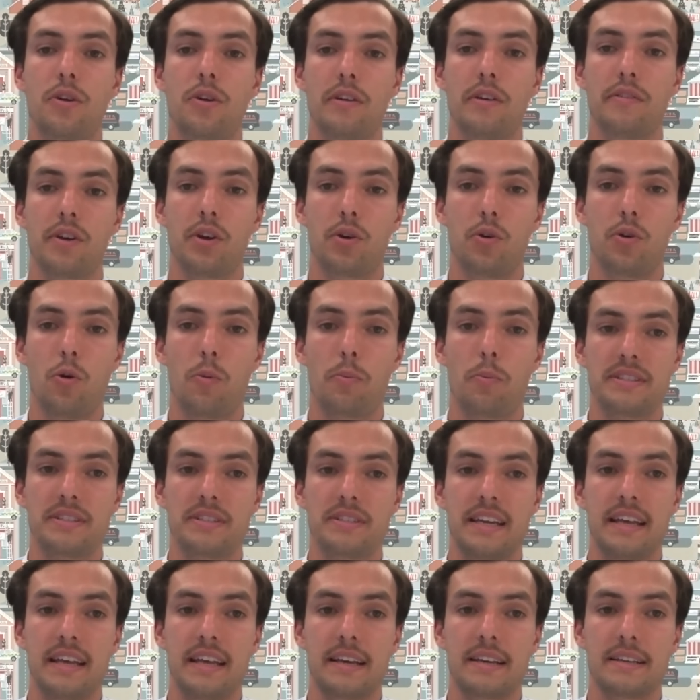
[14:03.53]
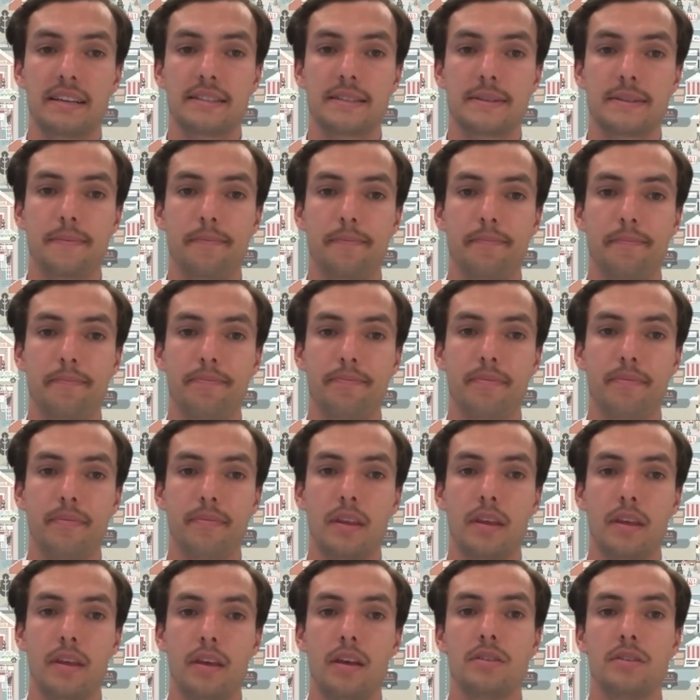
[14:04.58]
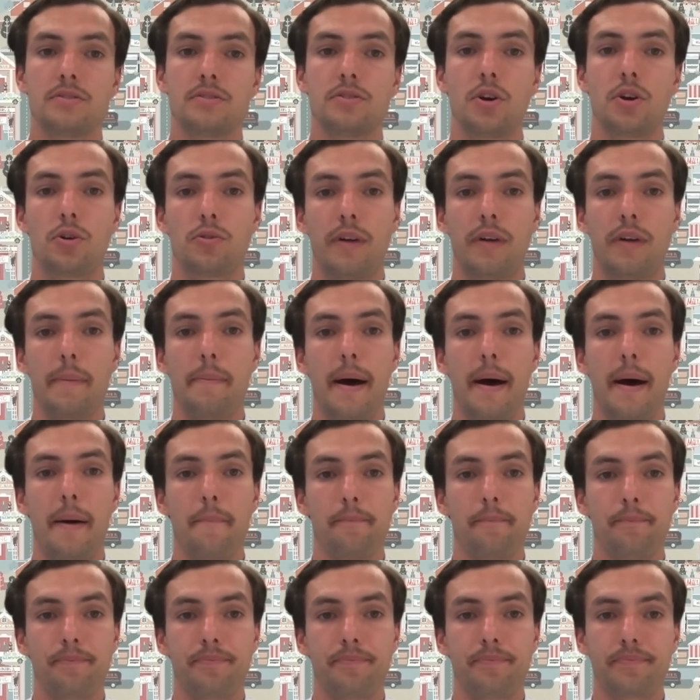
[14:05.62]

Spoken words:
or even court proceedings. So to wrap up,